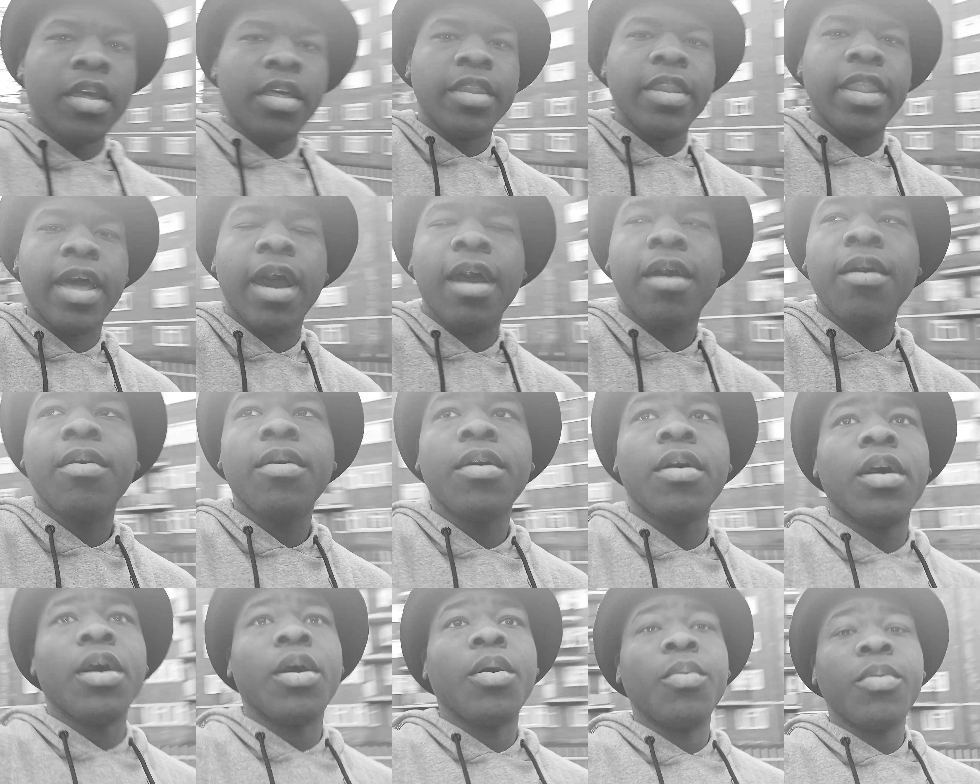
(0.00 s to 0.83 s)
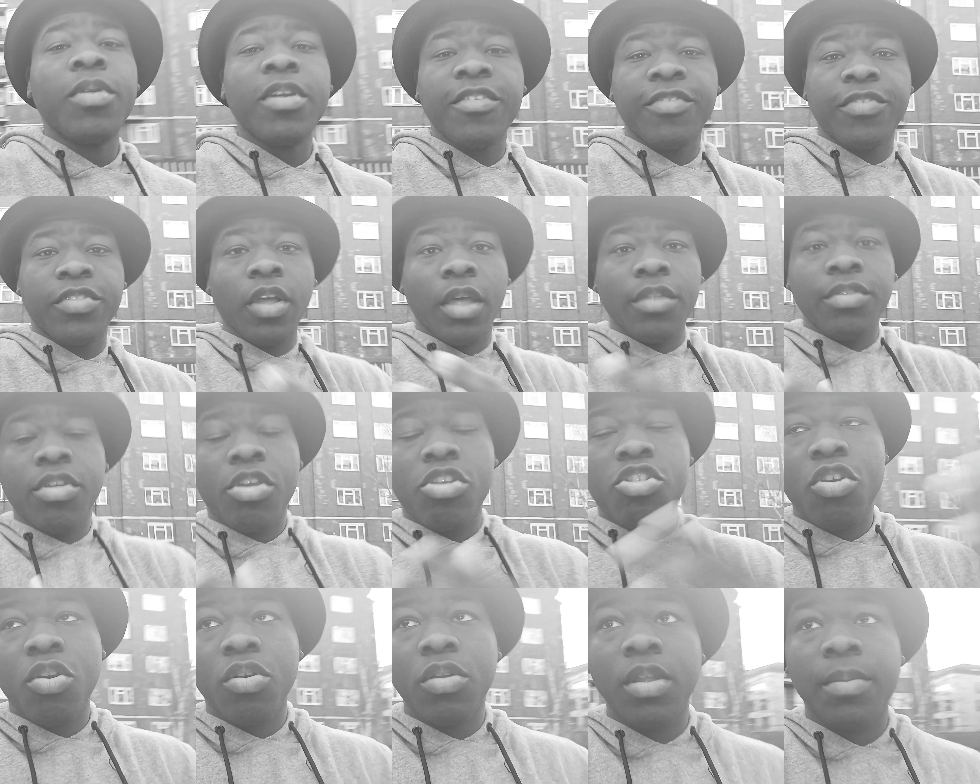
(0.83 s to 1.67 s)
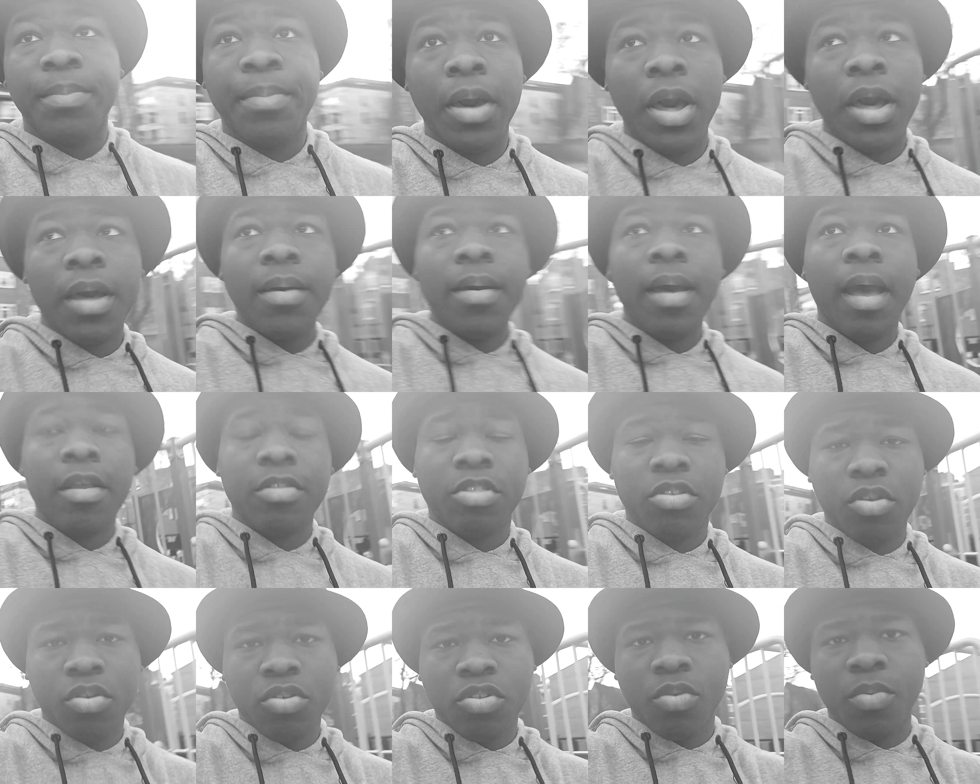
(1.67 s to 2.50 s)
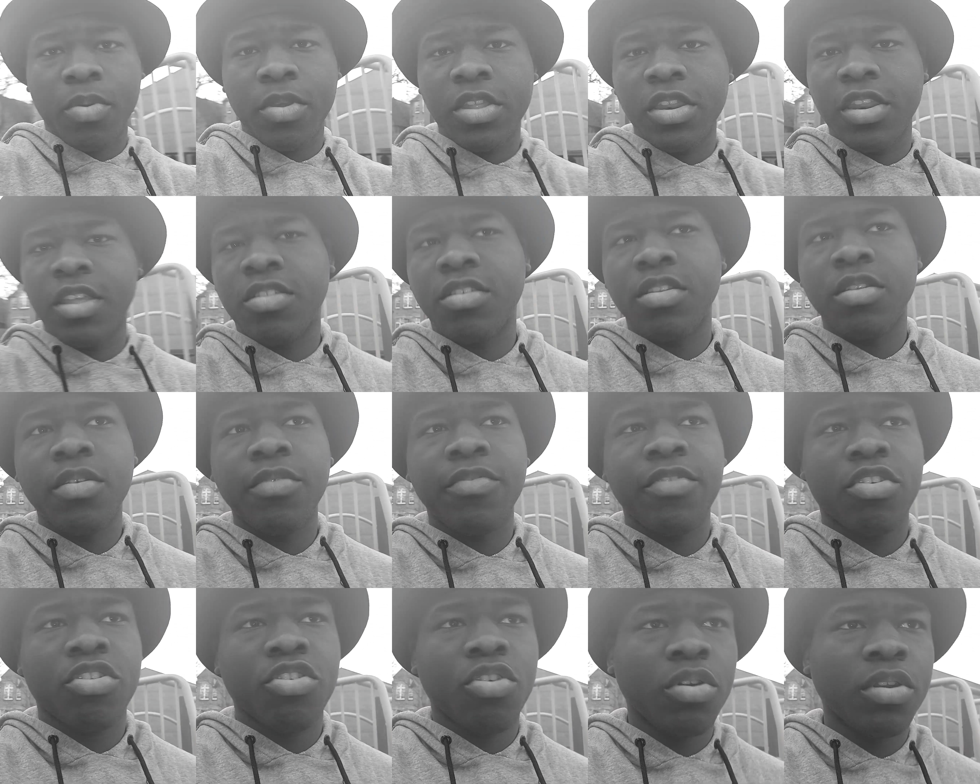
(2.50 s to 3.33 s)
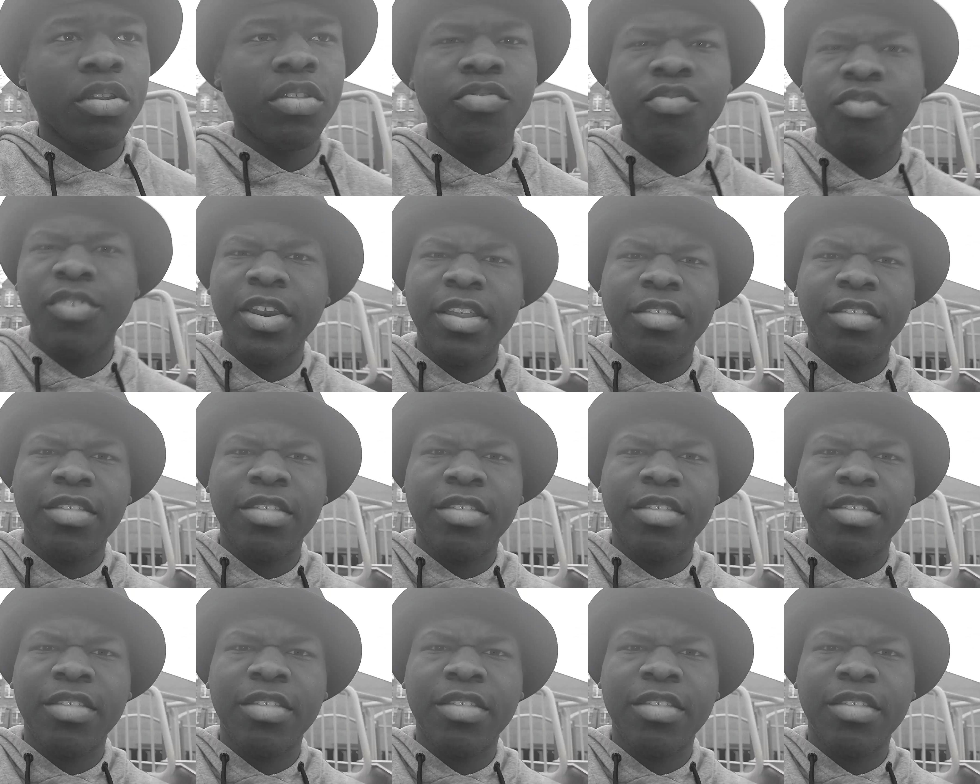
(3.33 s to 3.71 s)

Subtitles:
Now, we've done the shoulder part. I told you what you need to do with your shoulders. Really